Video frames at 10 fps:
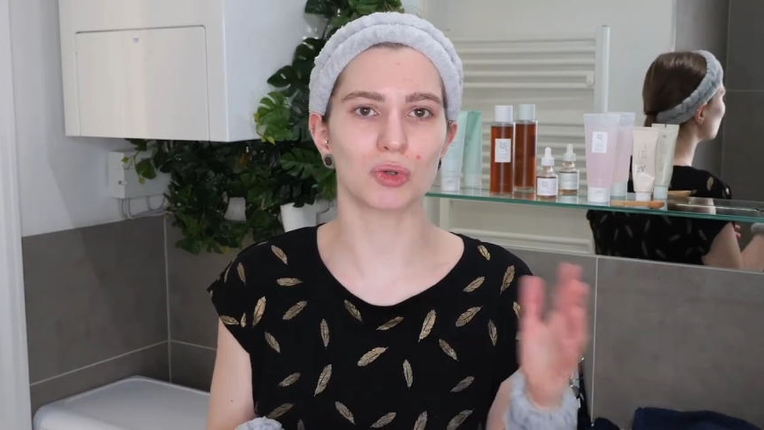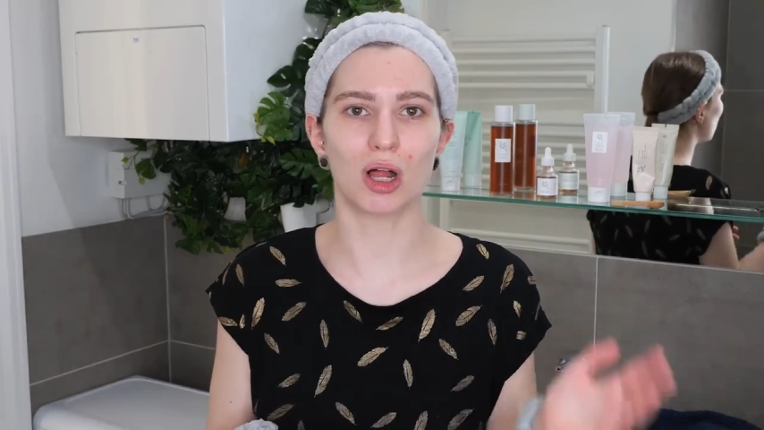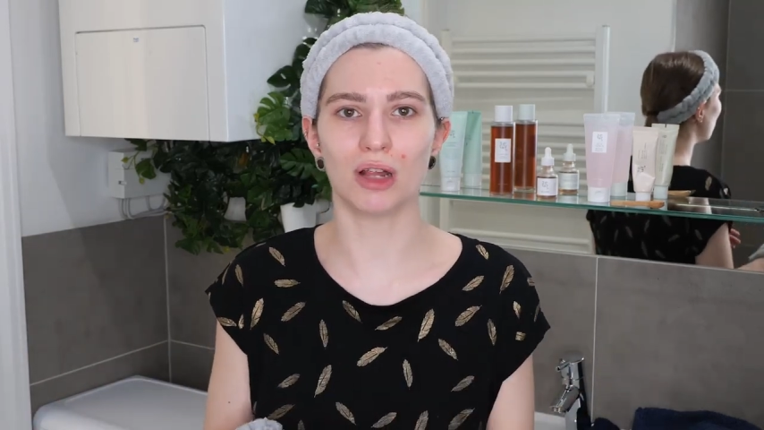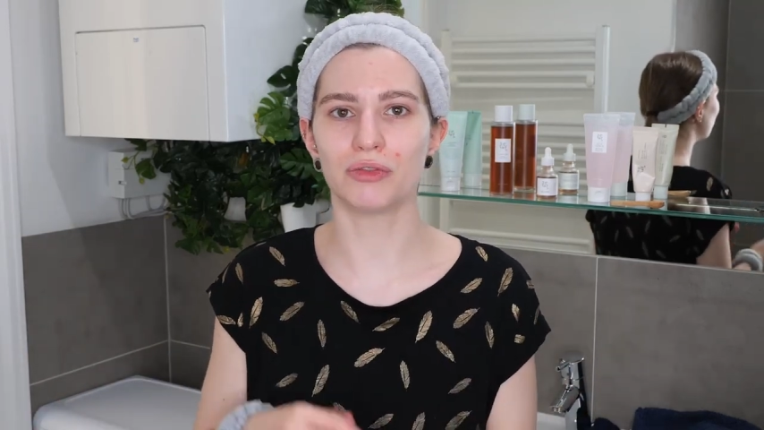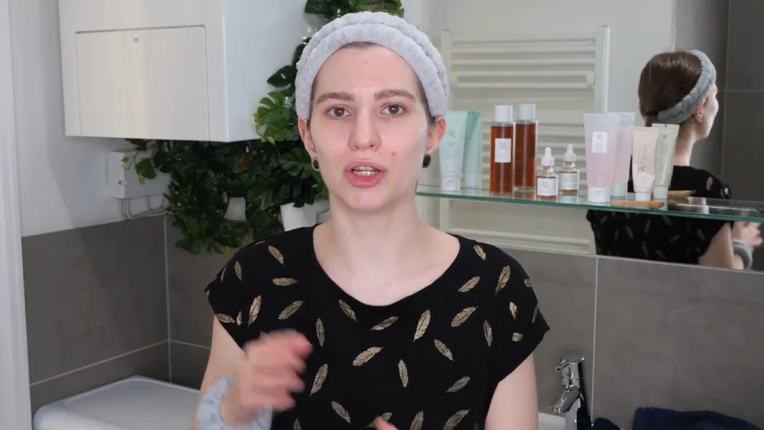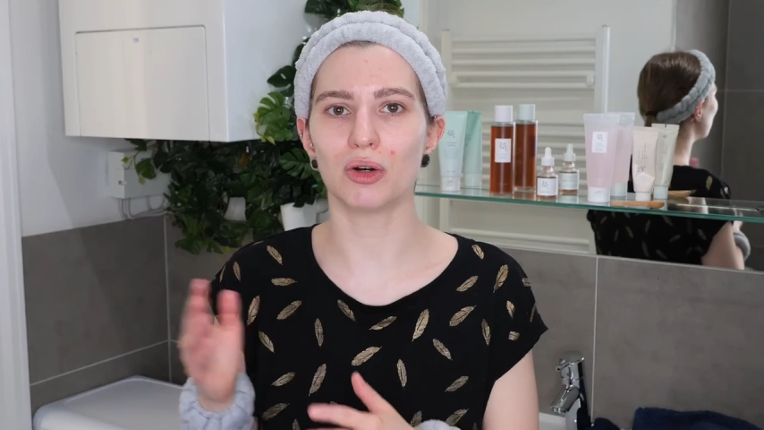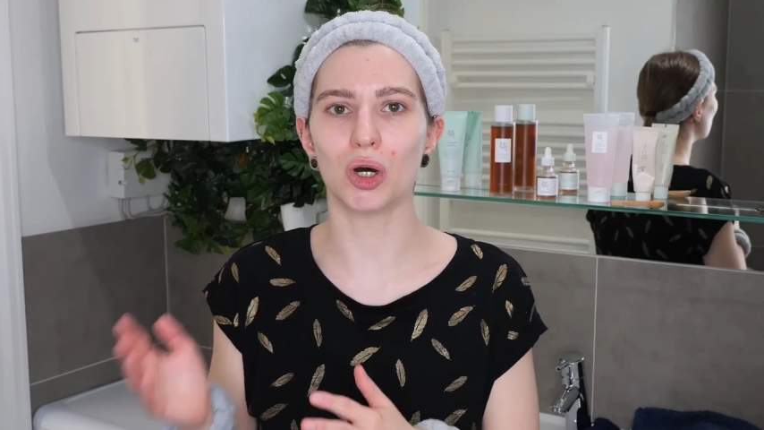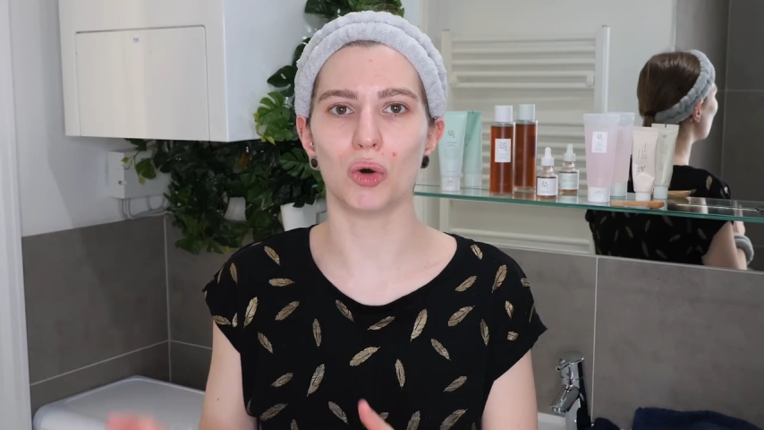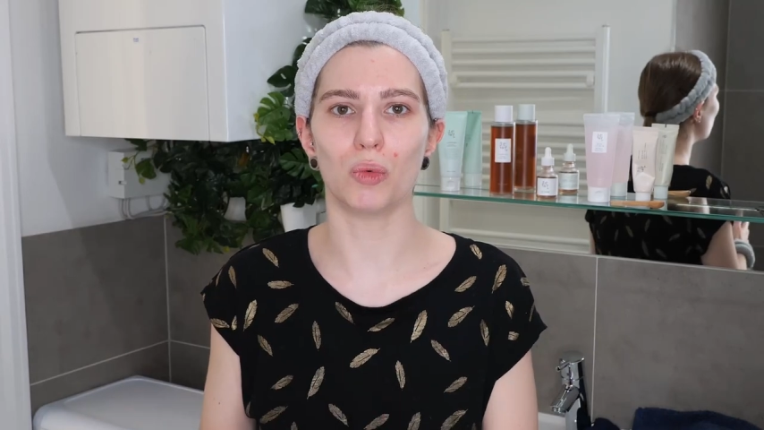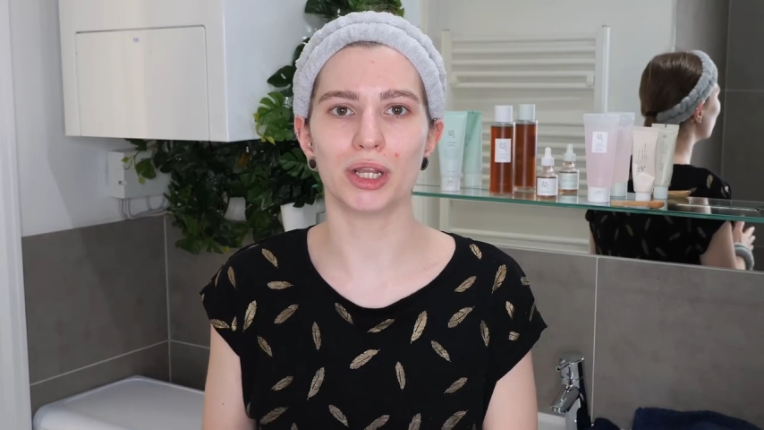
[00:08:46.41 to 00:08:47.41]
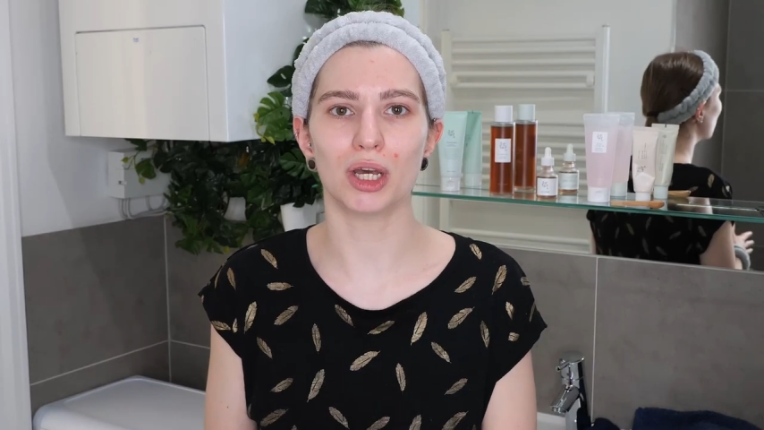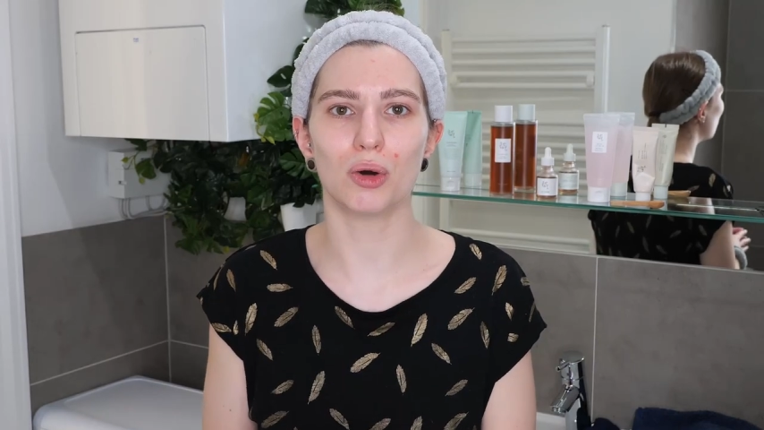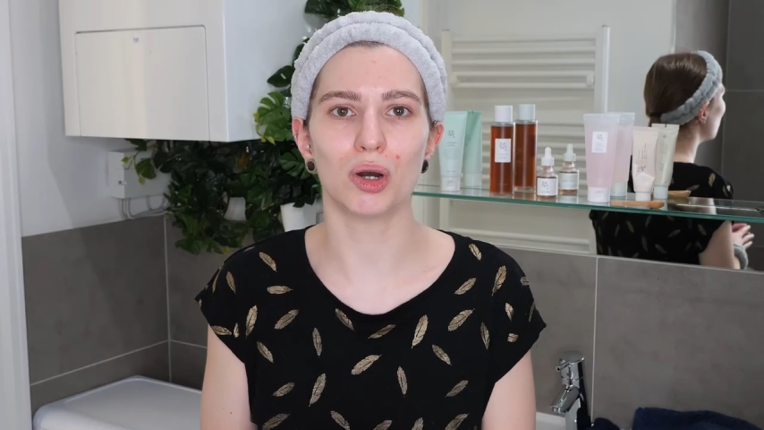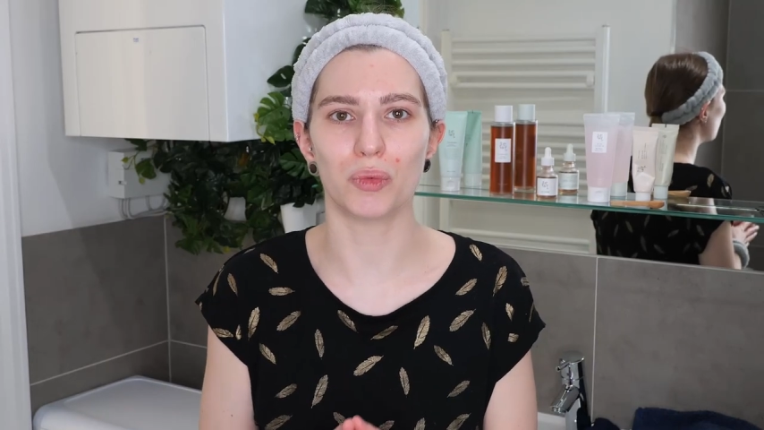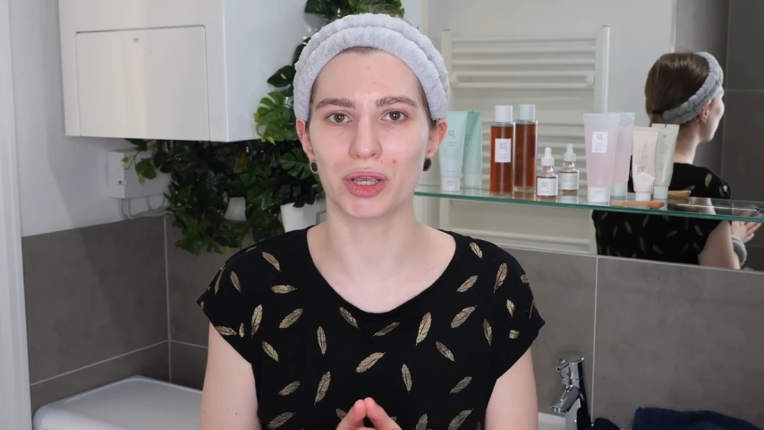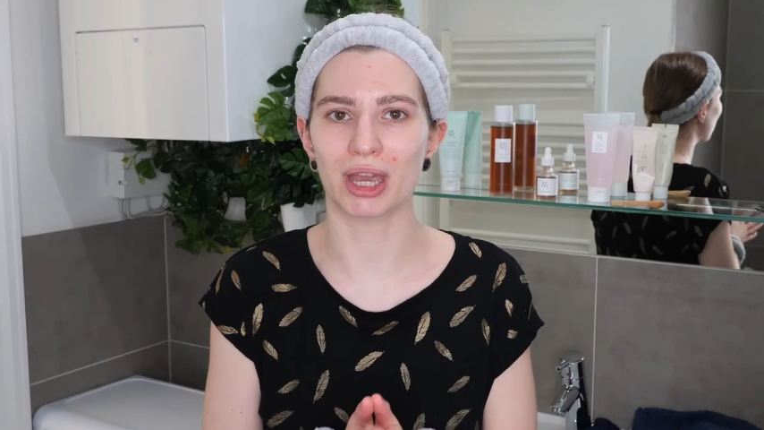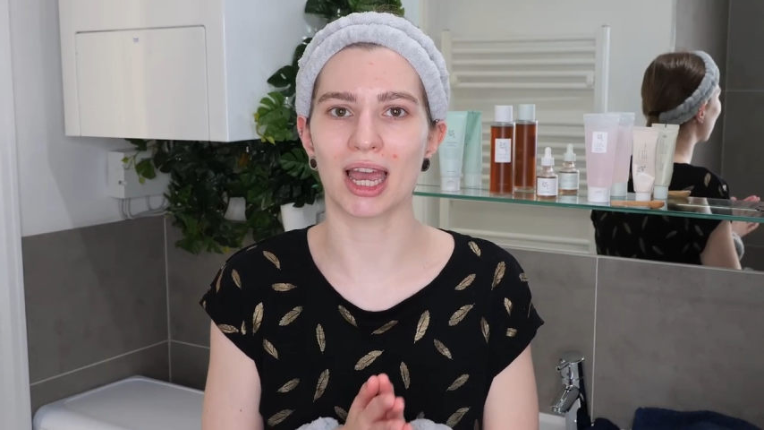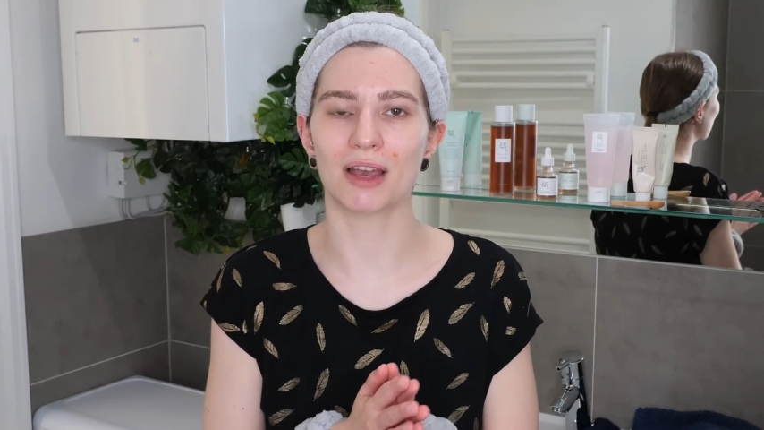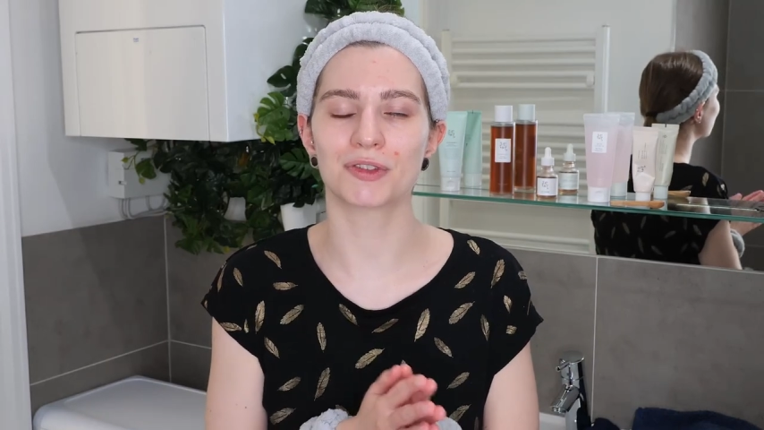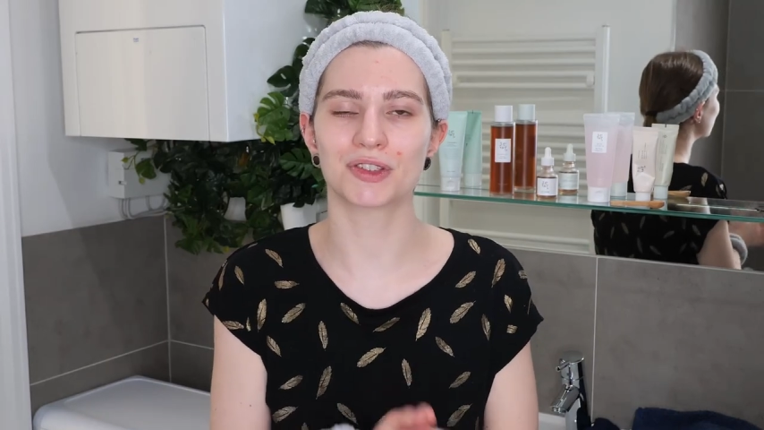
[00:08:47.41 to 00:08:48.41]
to half an hour or 1 hour where you
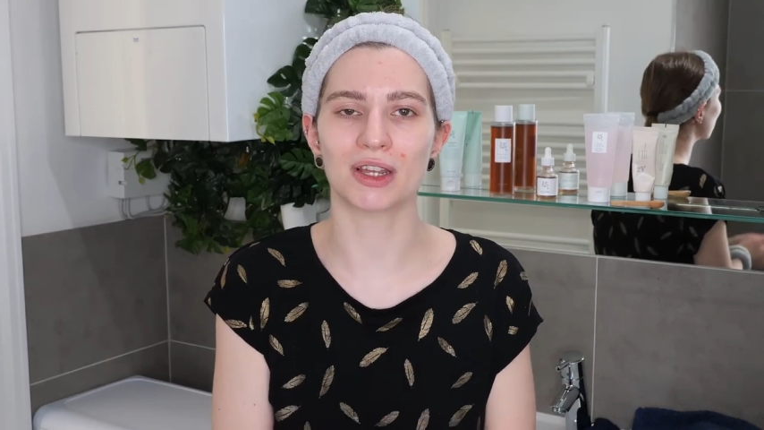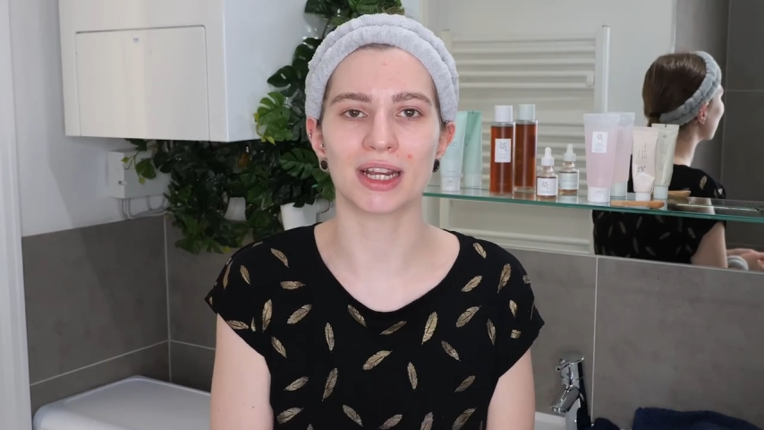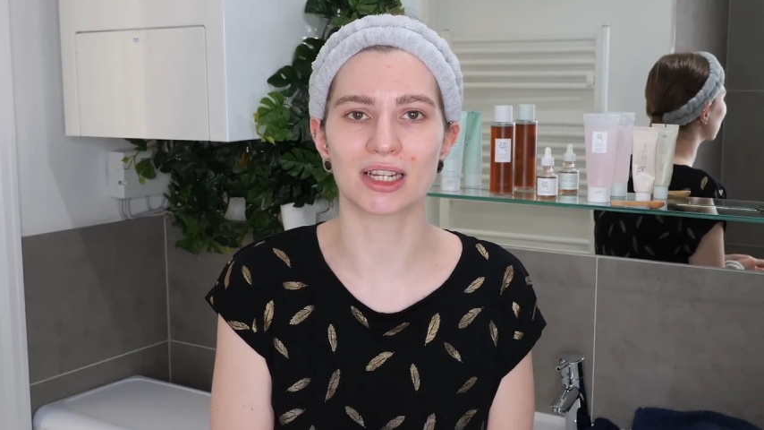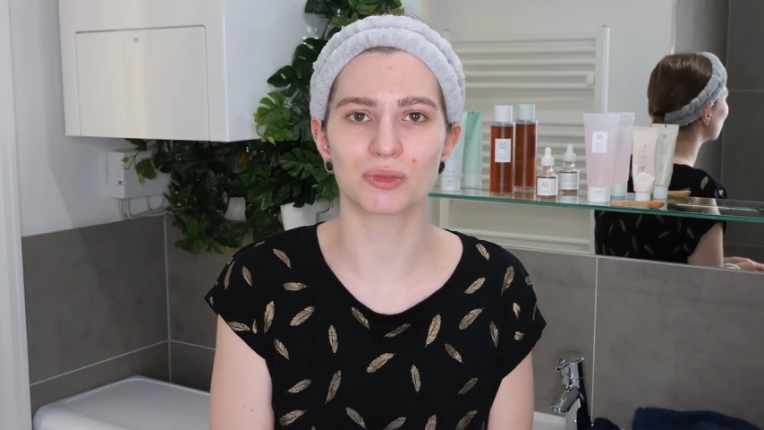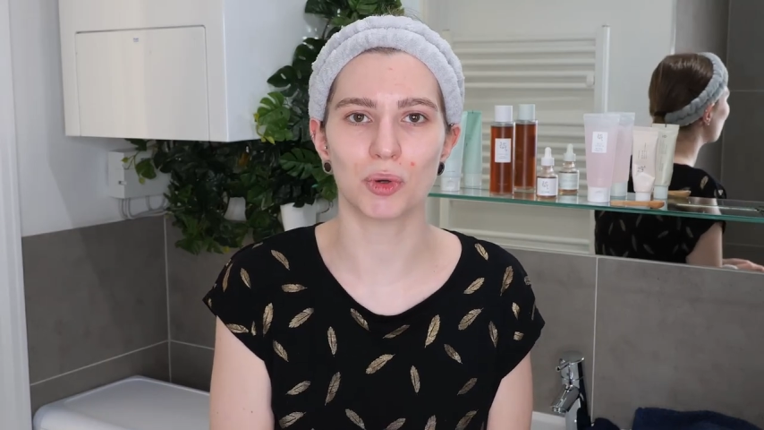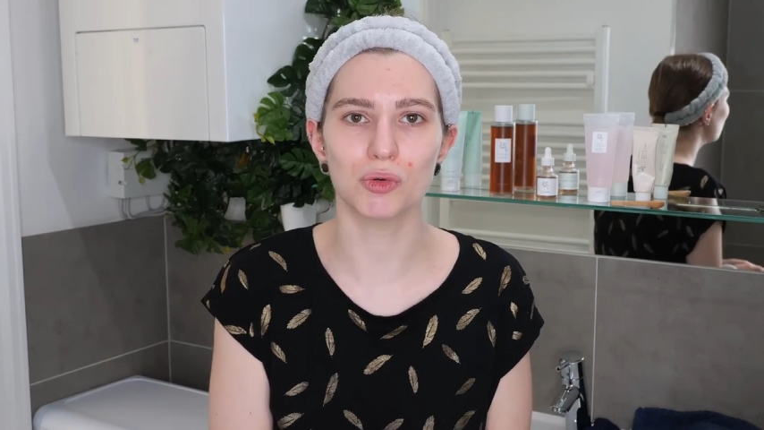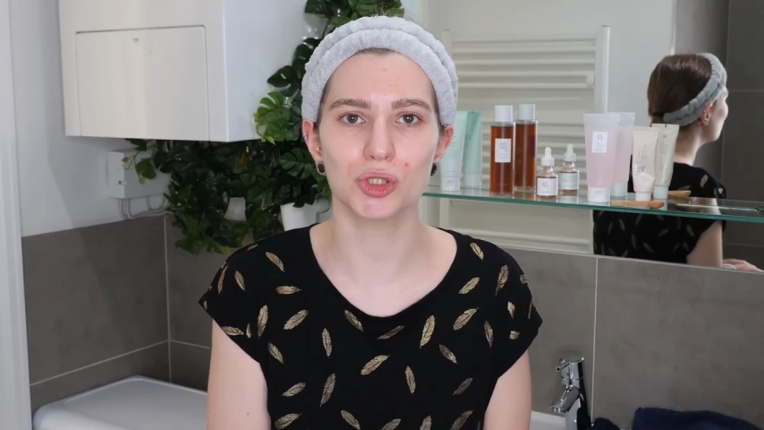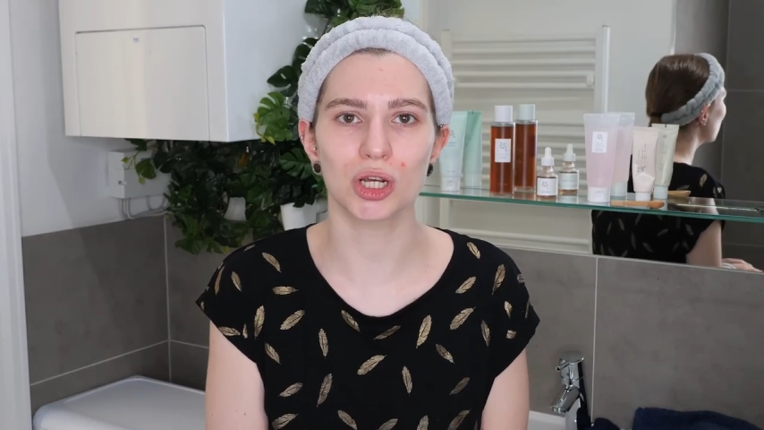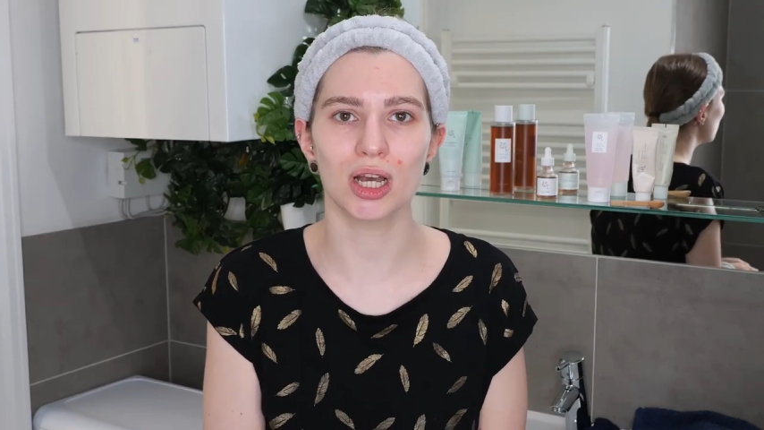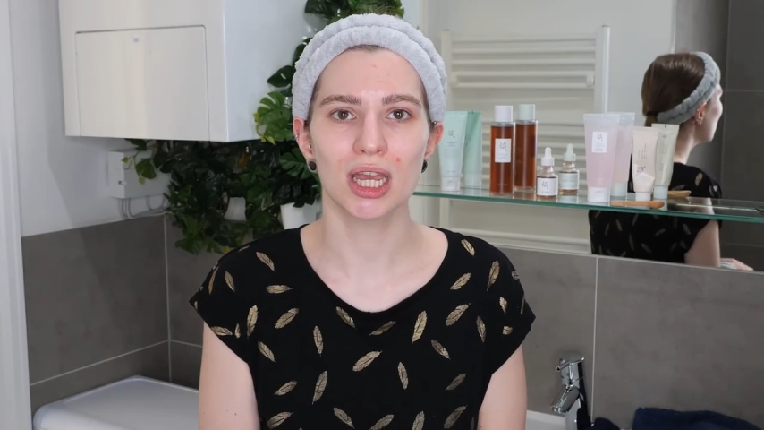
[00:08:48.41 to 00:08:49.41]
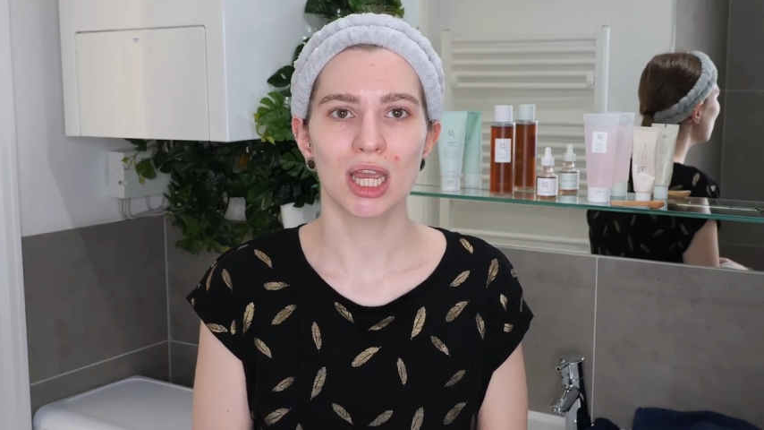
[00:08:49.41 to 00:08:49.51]
have sun exposure.